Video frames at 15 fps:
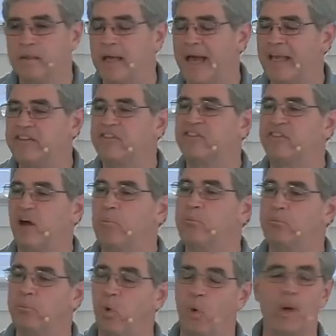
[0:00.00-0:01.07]
at some
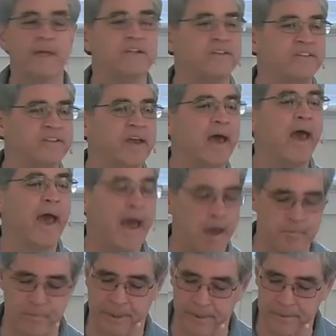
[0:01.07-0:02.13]
point to
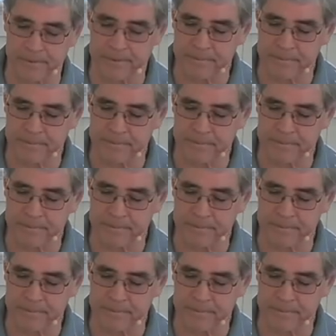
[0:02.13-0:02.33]
happen.